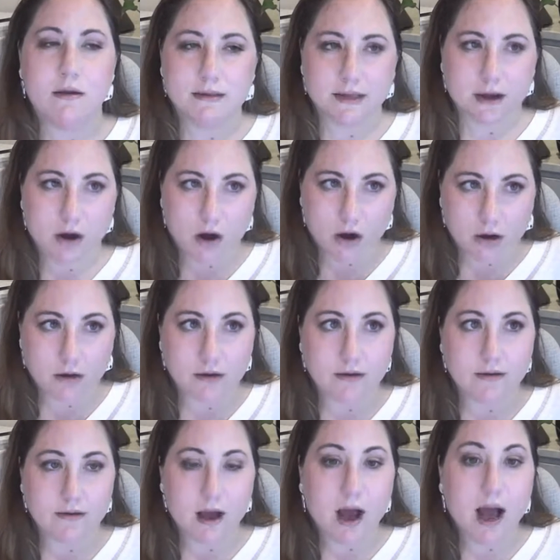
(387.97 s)
there are
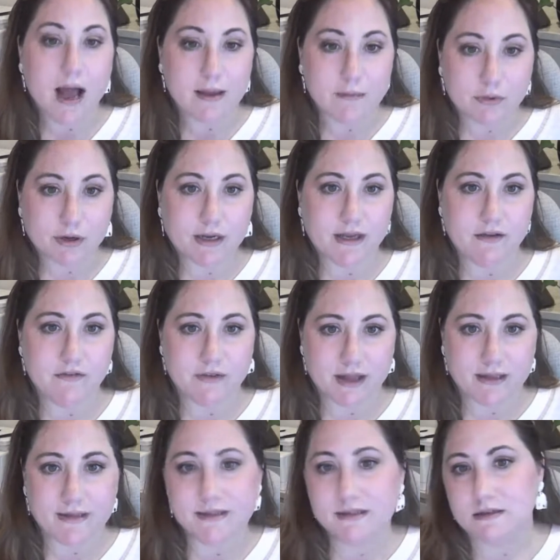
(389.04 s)
hybrid
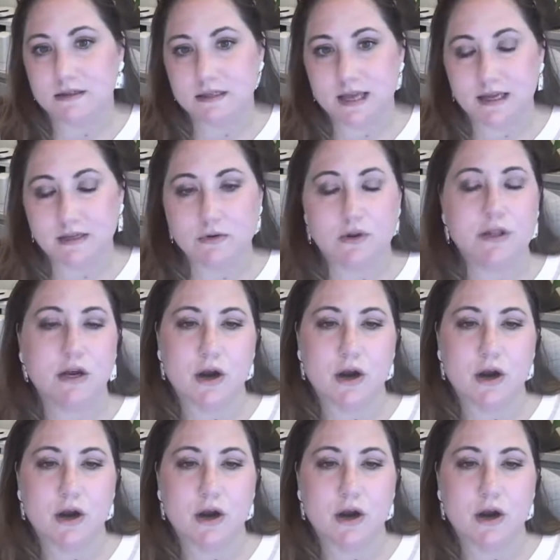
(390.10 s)
events still scheduled.